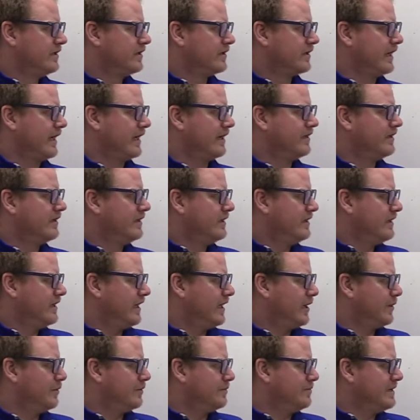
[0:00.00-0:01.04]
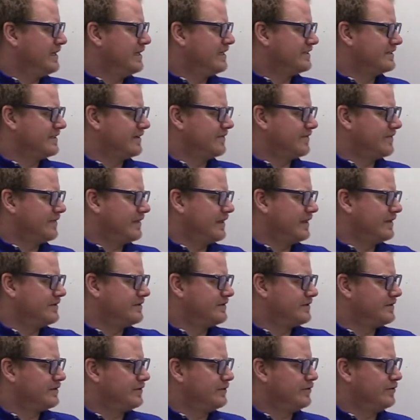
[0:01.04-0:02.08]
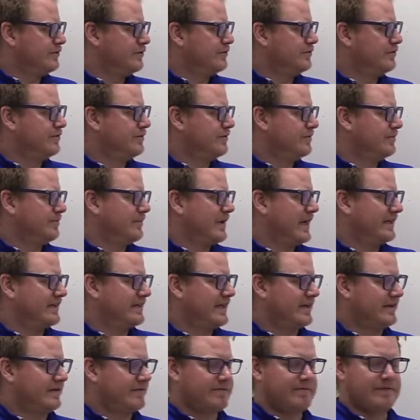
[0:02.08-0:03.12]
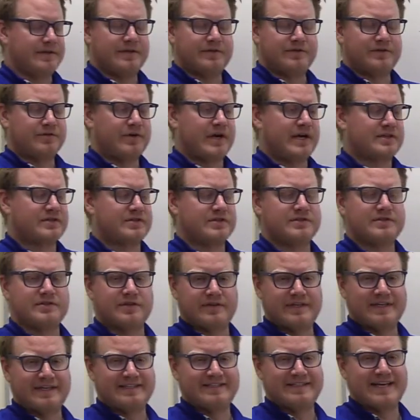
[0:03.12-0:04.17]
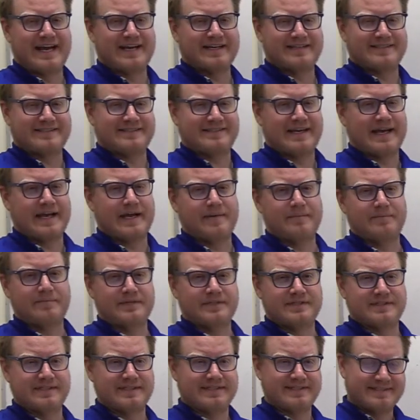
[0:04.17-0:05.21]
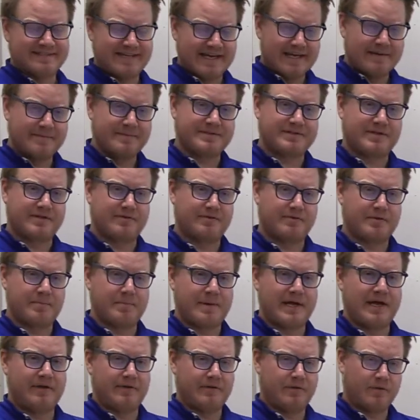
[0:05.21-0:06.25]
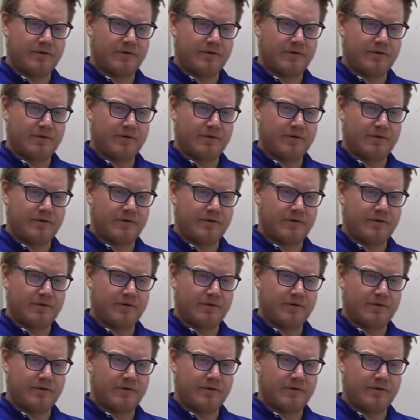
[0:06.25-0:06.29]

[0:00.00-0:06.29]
okay, it would be as if the two magnetic field directions are the exact same, because the same is going to repel.